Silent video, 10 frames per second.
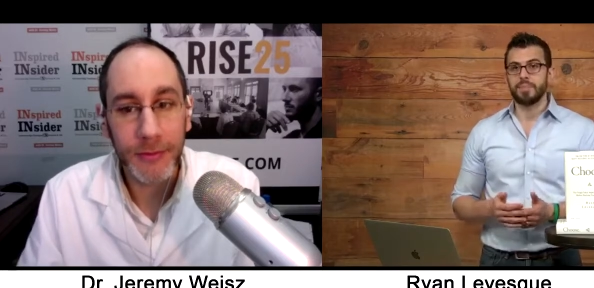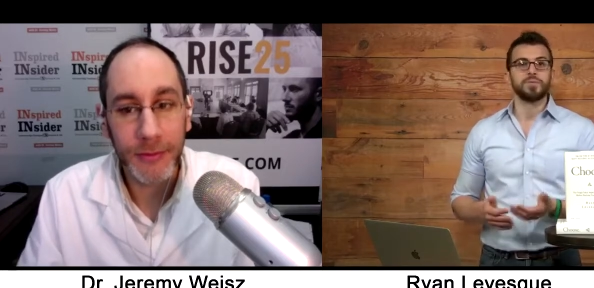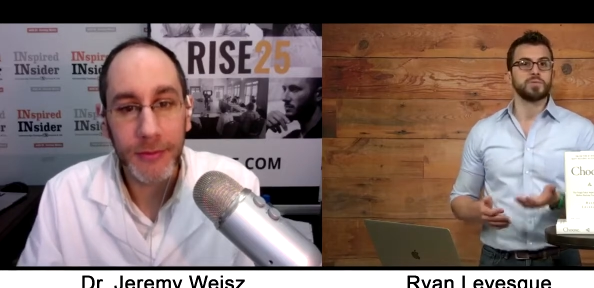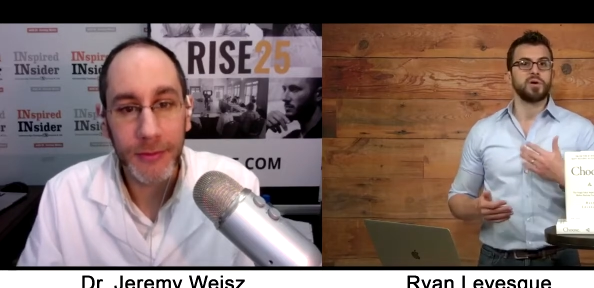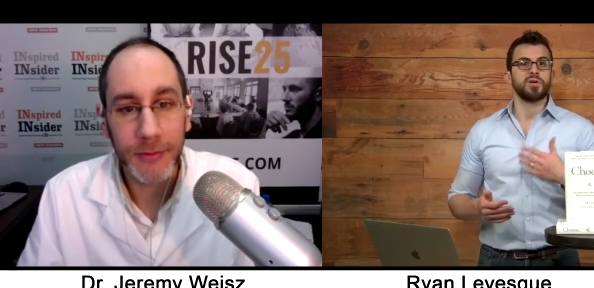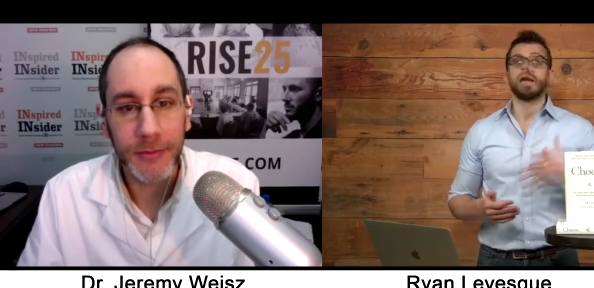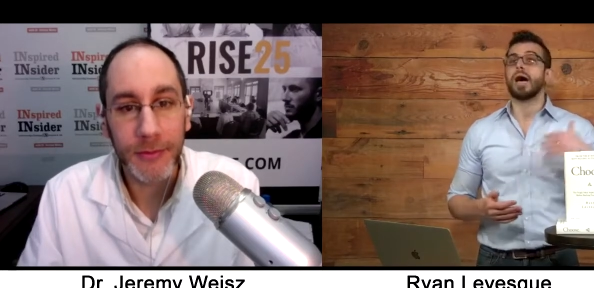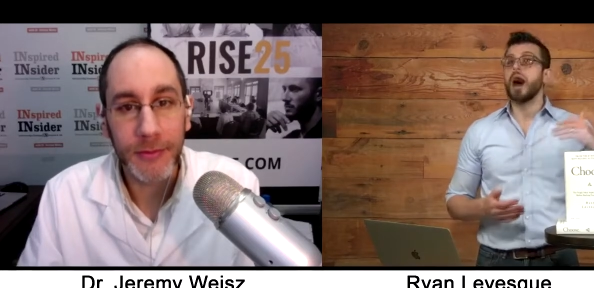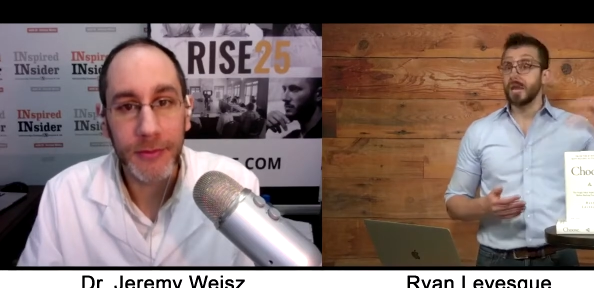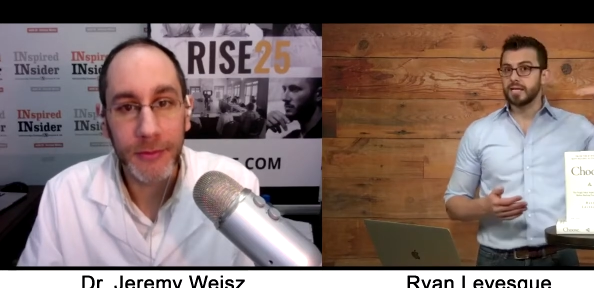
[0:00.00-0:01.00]
Speaker 1: He was part of
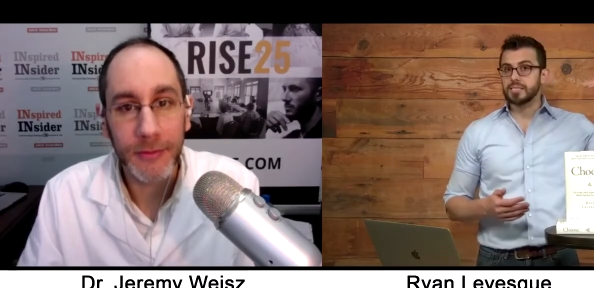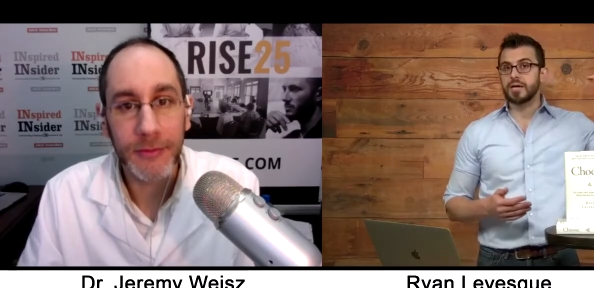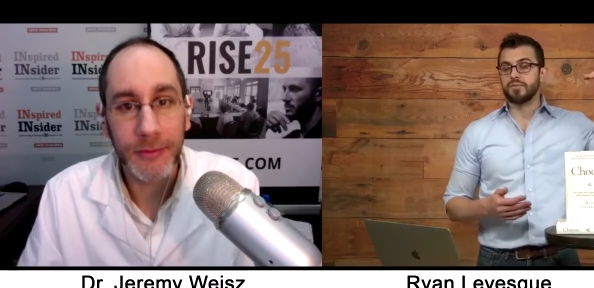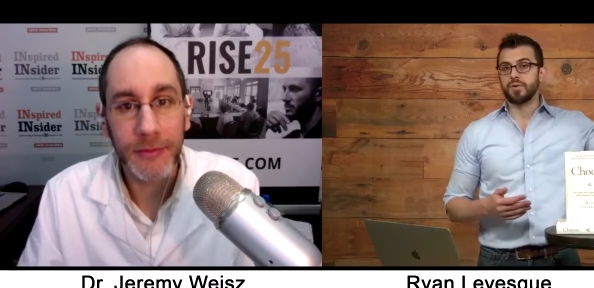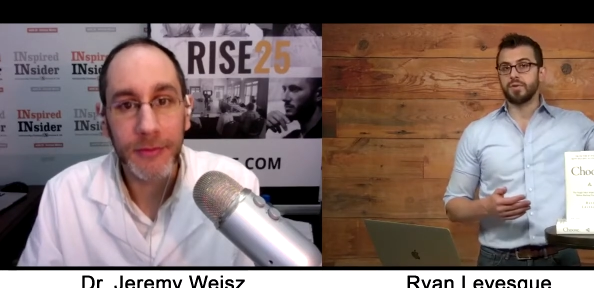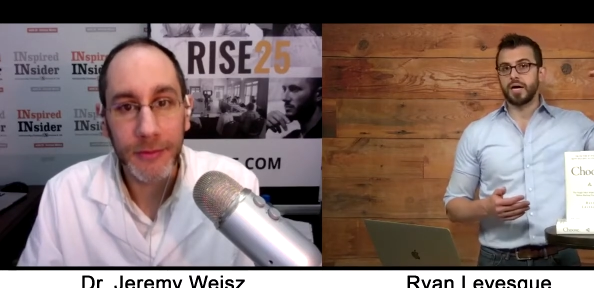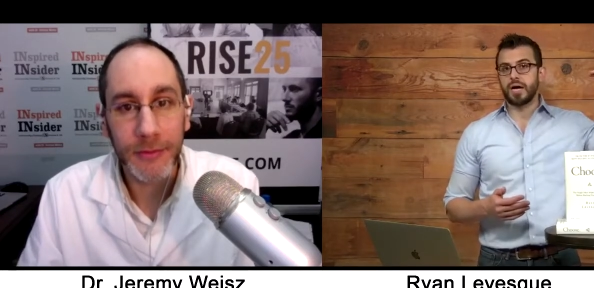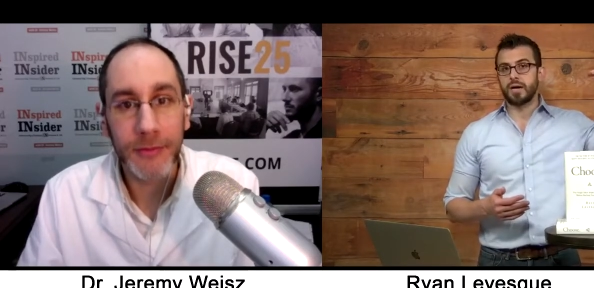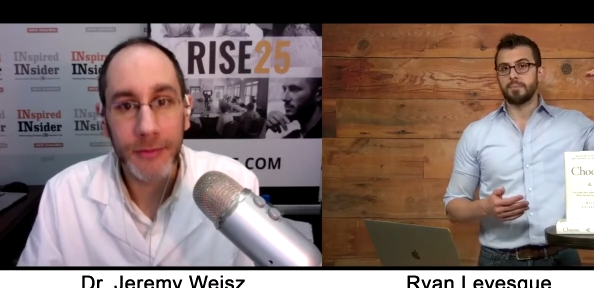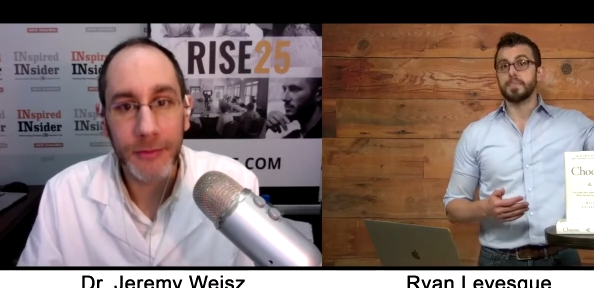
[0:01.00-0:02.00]
my highest level
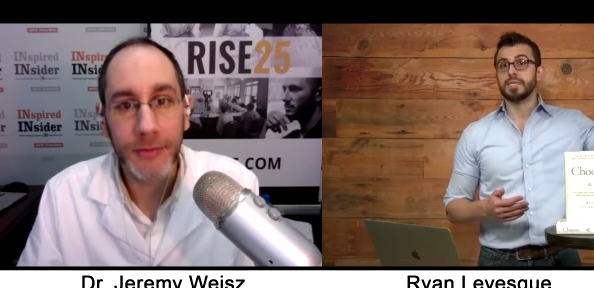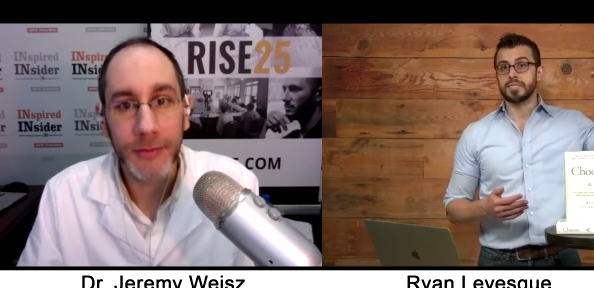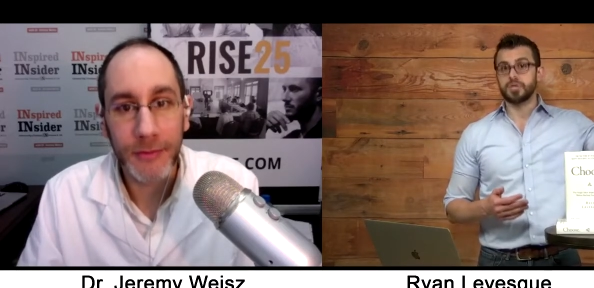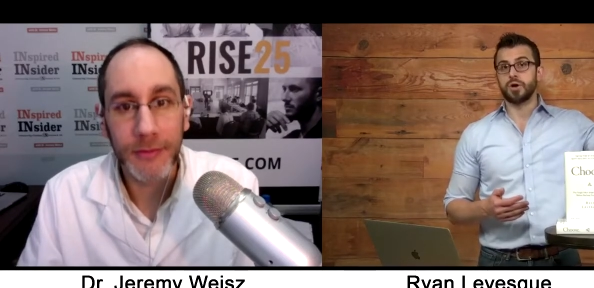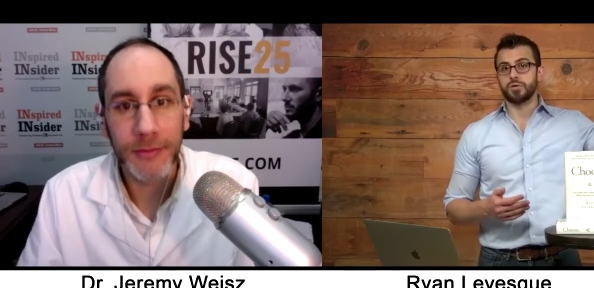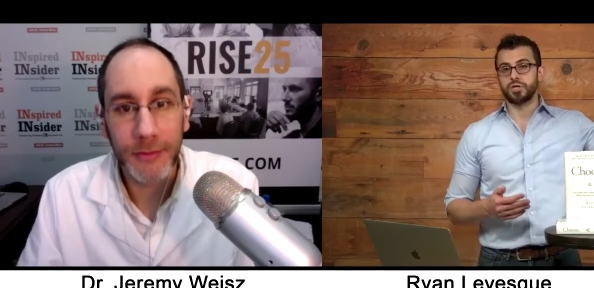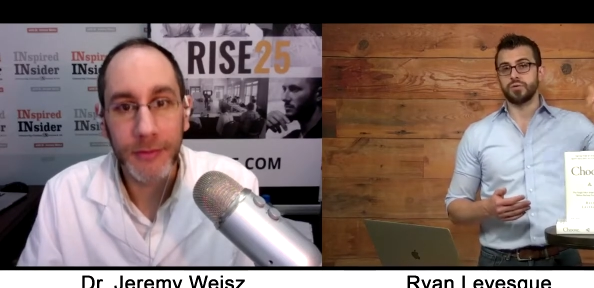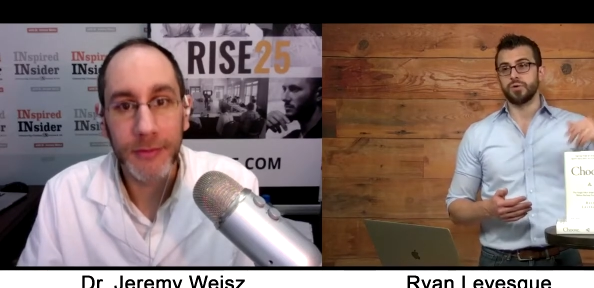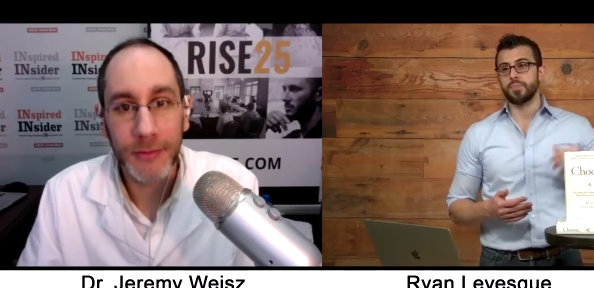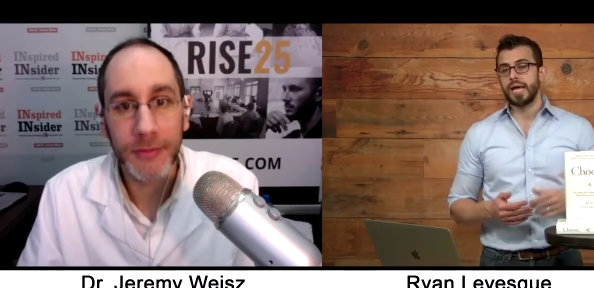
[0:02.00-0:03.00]
business
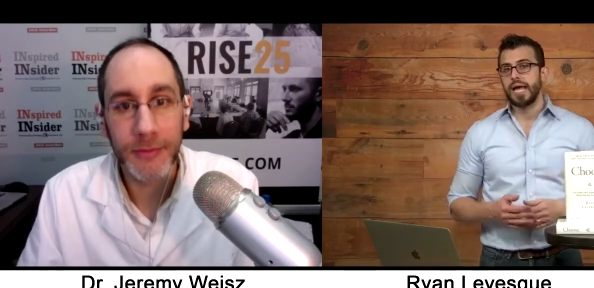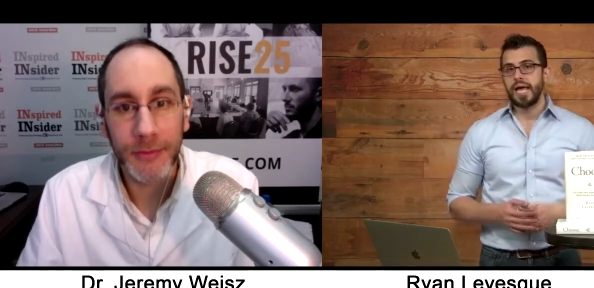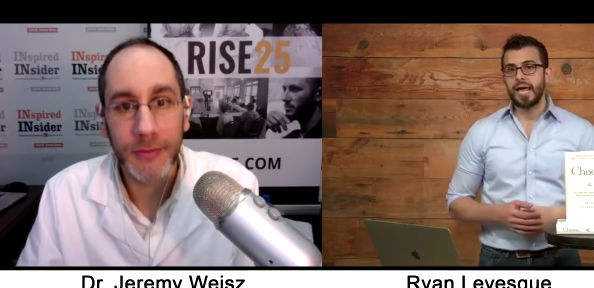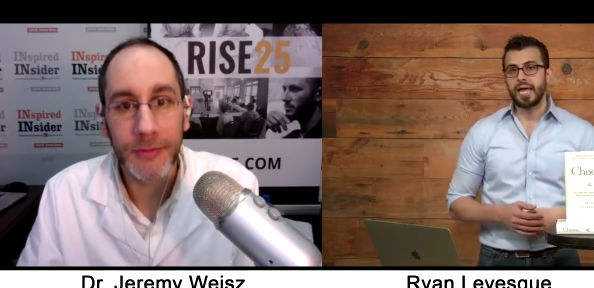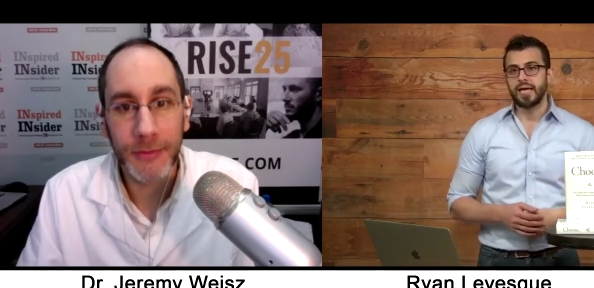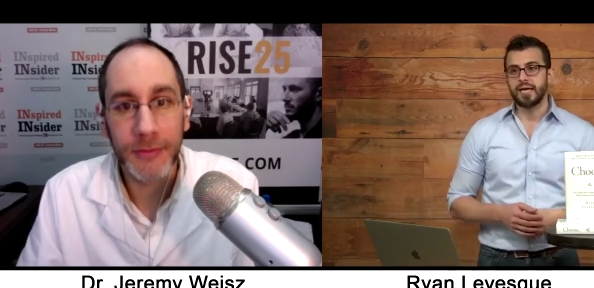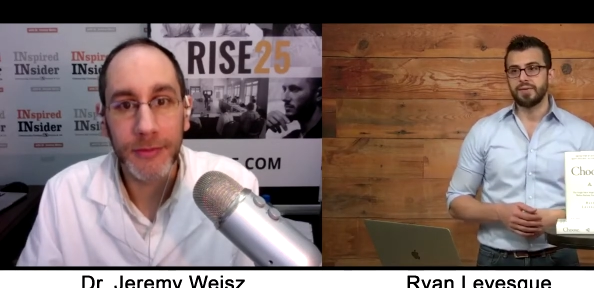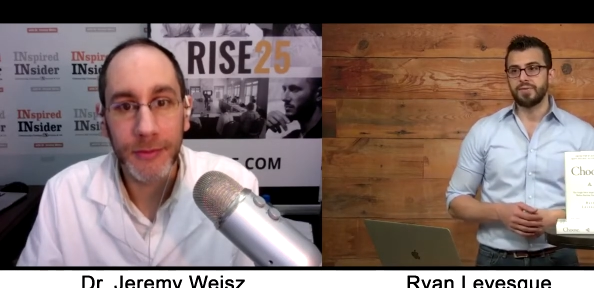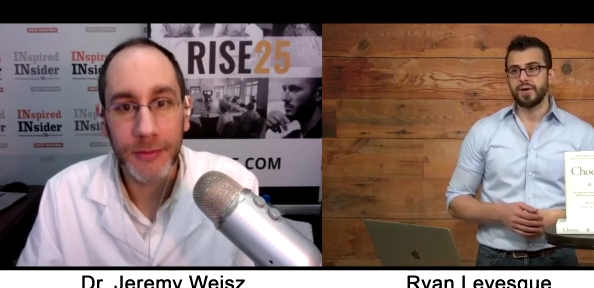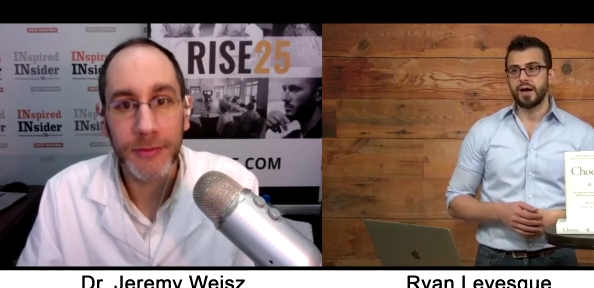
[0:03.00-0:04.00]
coaching group.
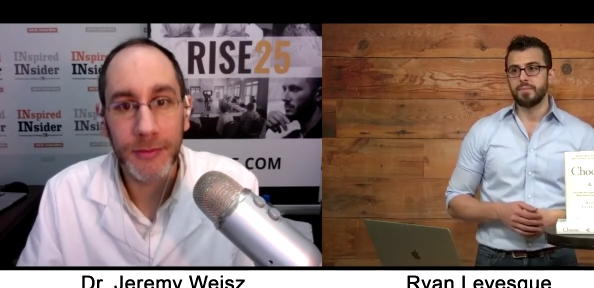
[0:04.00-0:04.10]
And